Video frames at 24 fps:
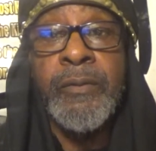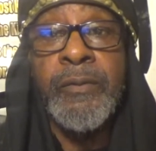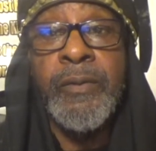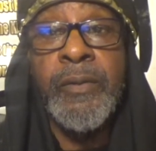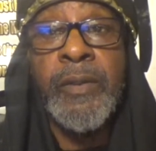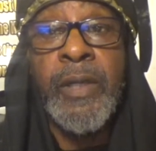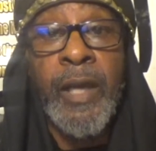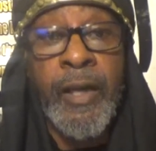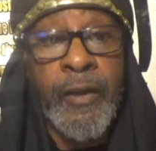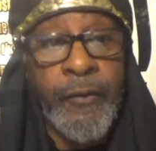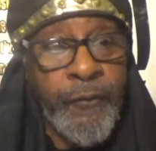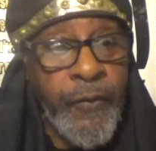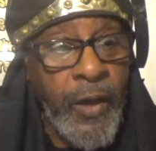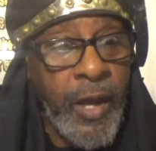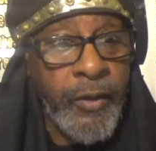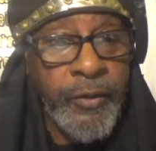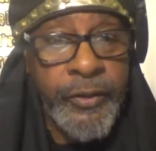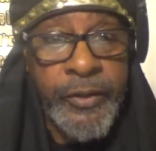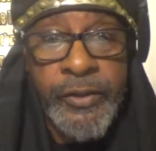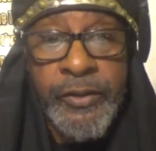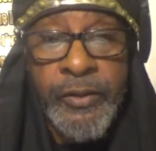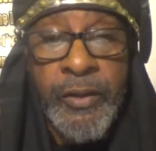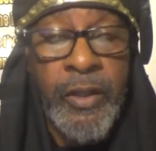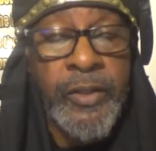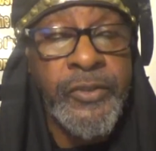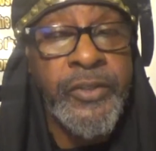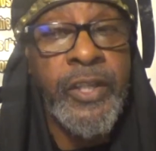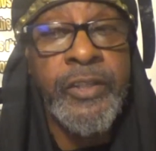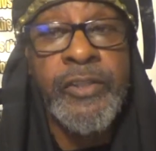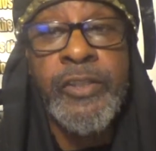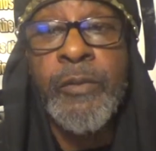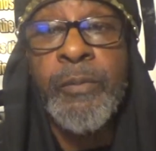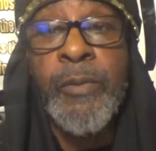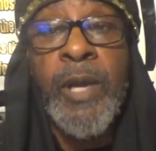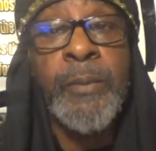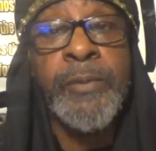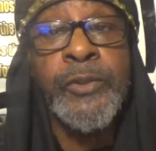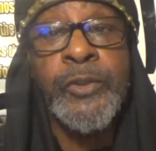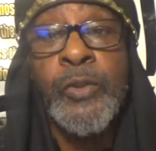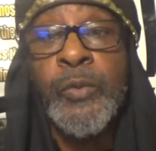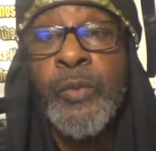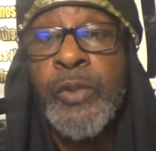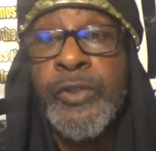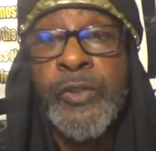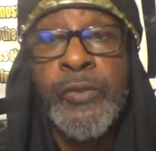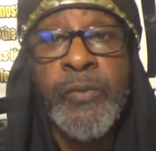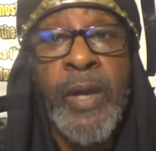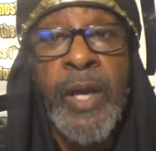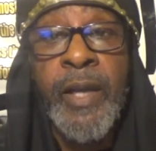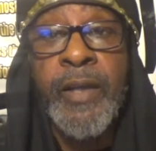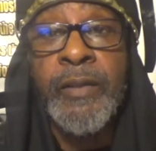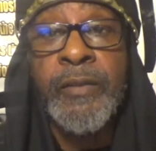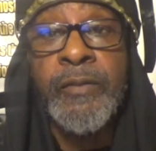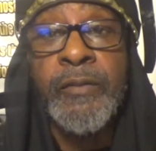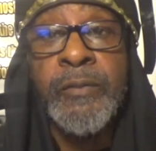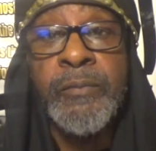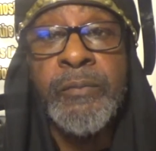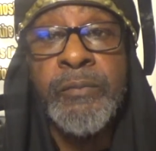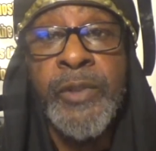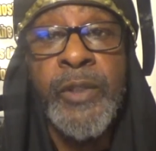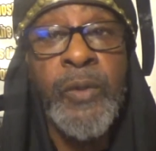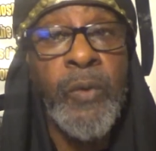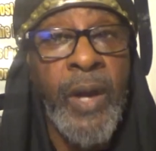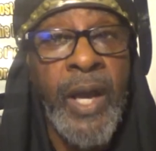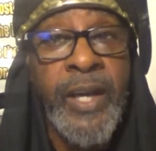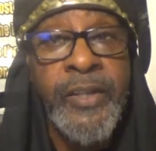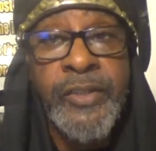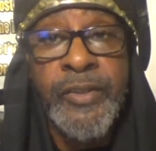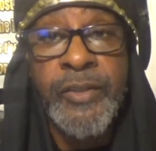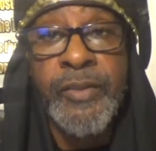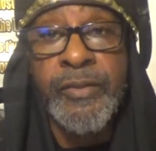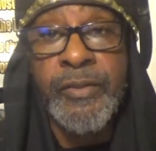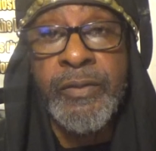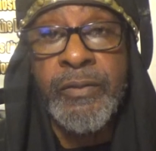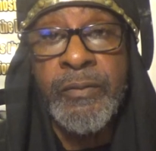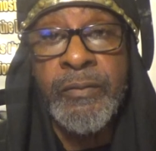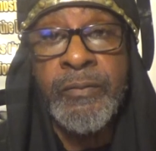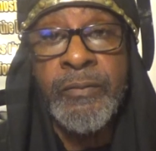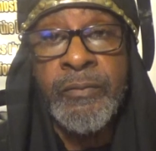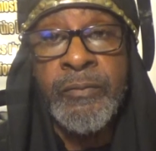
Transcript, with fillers: You got to follow these laws, statutes, commandments. Do what's right. Be righteous.